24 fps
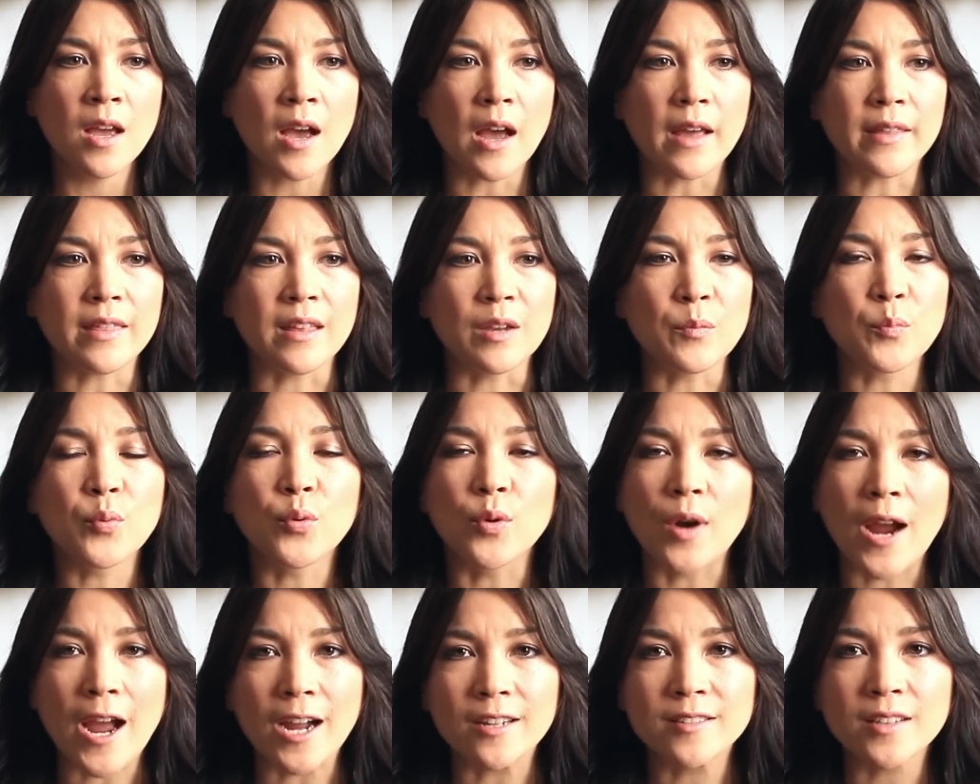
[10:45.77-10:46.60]
I think
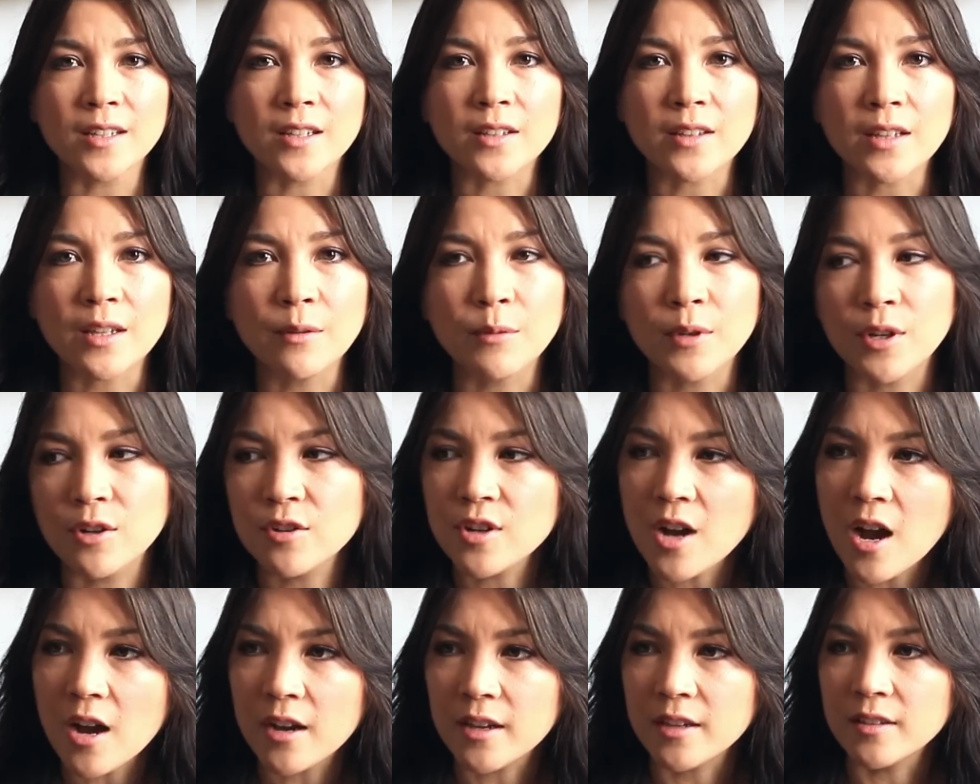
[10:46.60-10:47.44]
practically when you're
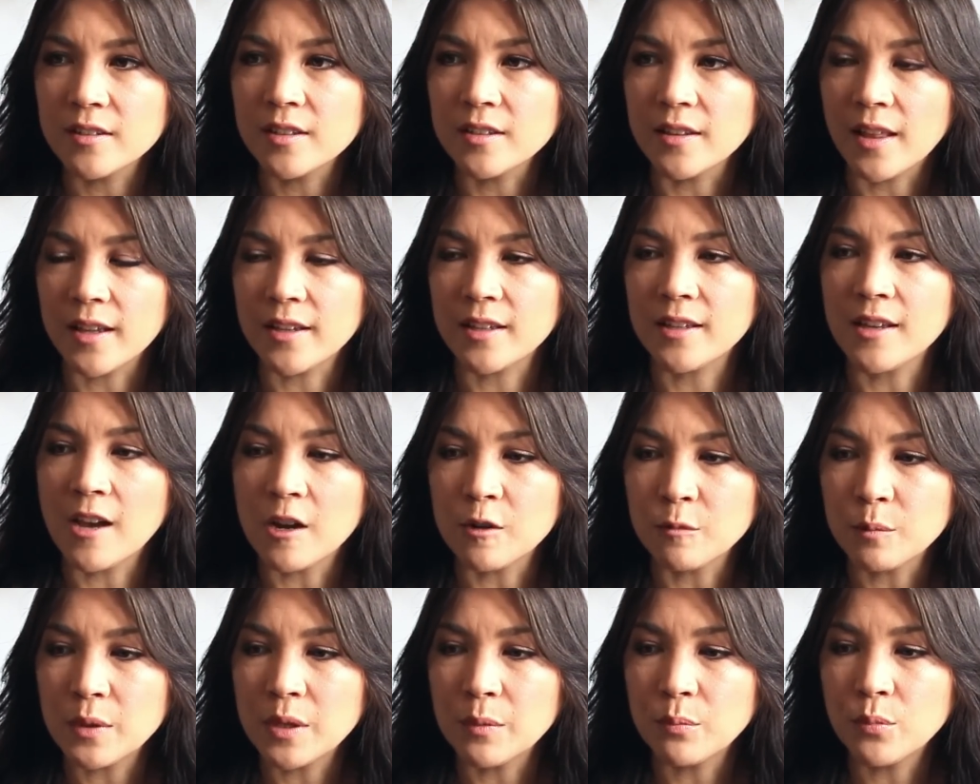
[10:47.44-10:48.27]
talking to, like,
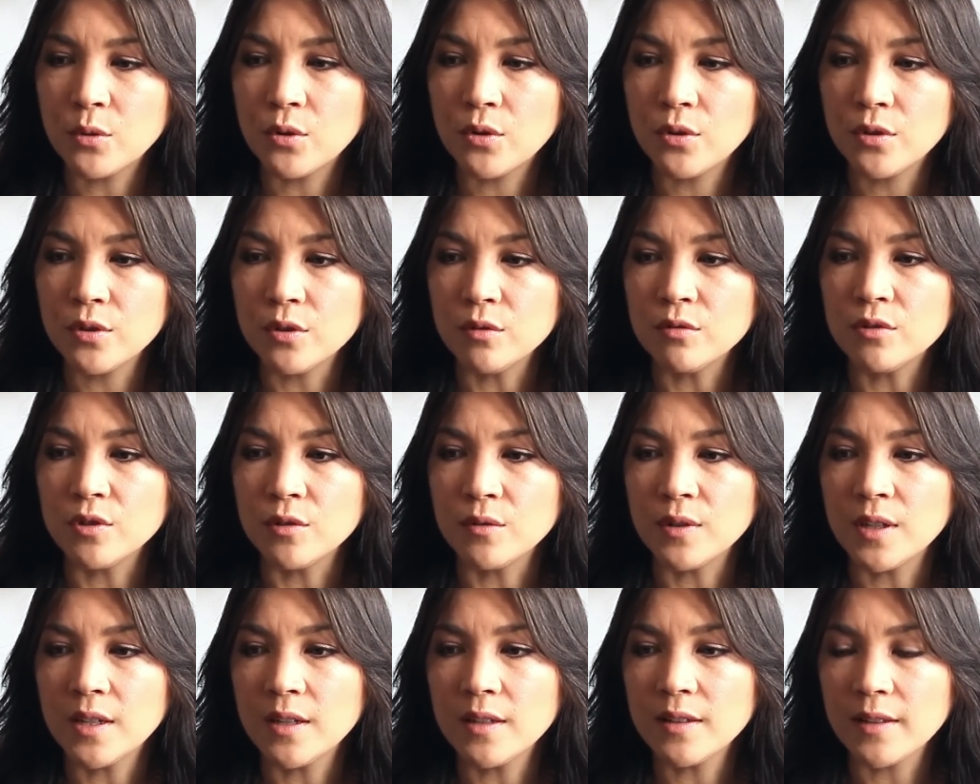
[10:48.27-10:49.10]
young people, you
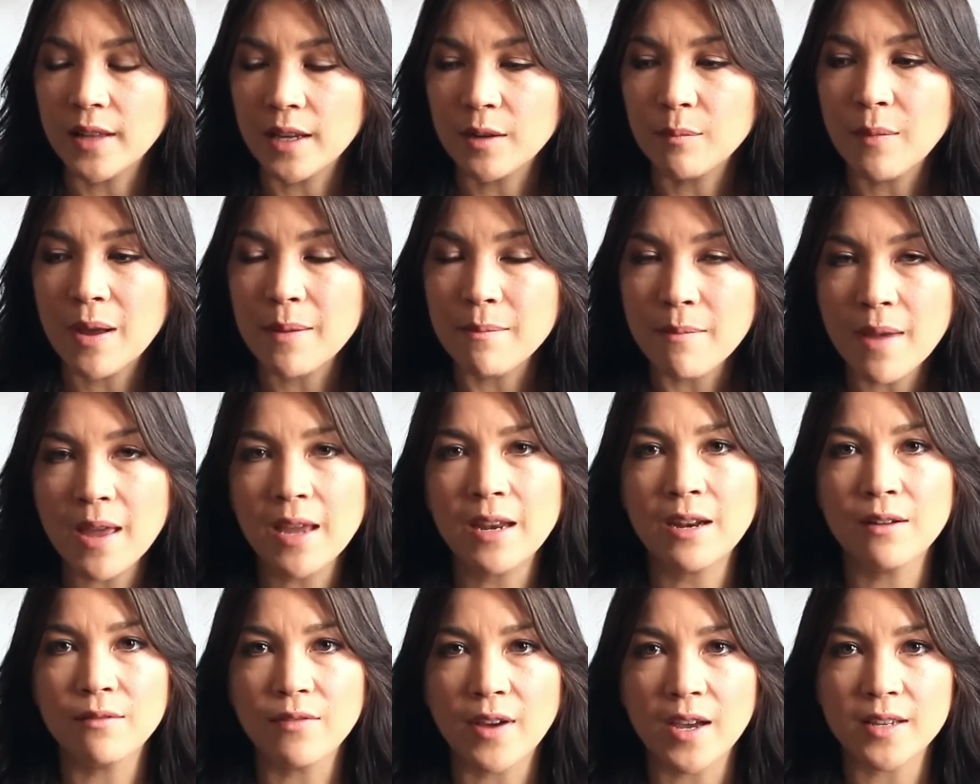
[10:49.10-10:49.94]
do need, like, my
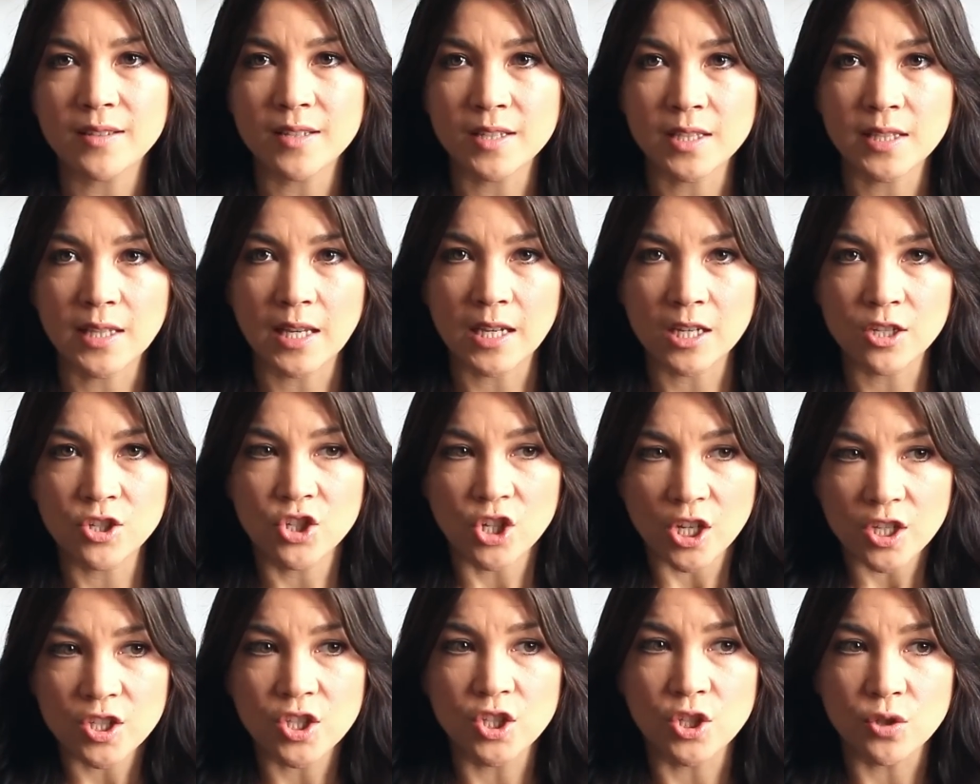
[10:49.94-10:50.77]
main advice is, like,
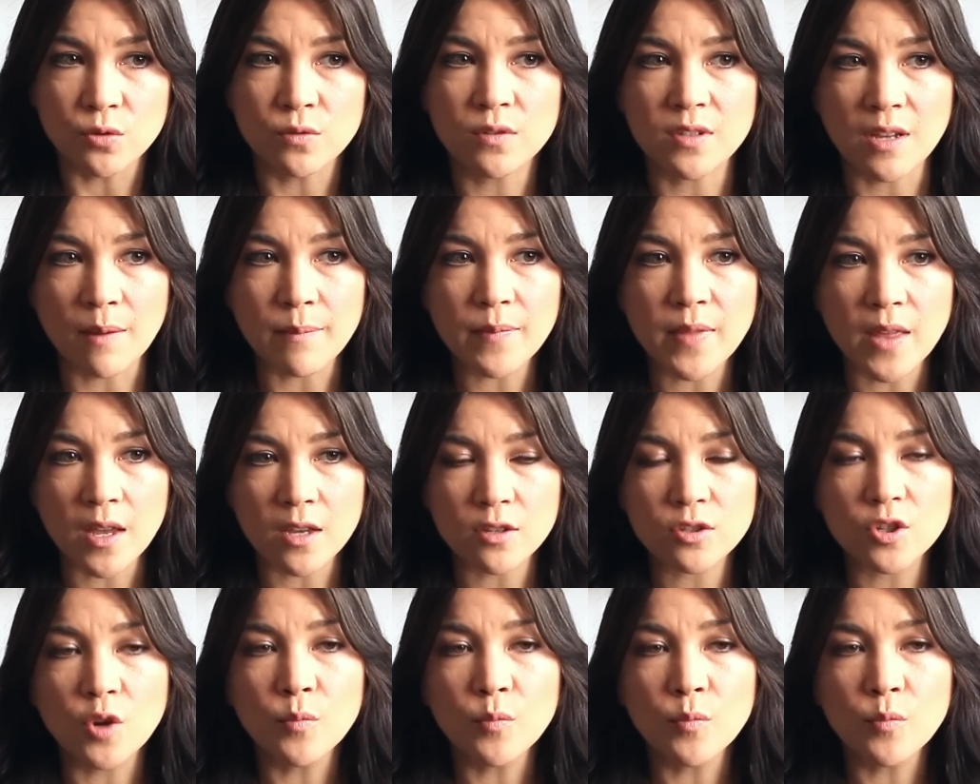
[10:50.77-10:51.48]
just do something.